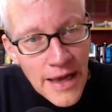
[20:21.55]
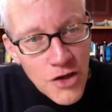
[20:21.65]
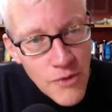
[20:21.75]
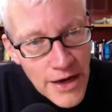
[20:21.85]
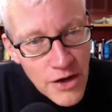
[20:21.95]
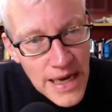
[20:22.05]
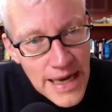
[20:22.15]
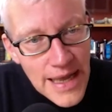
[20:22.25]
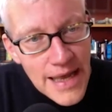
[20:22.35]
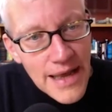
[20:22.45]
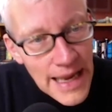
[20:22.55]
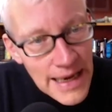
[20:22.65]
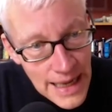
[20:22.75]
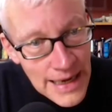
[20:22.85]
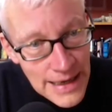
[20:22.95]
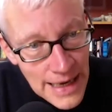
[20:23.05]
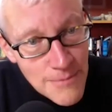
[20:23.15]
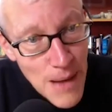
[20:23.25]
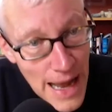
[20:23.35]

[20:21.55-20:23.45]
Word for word: And Gregory, in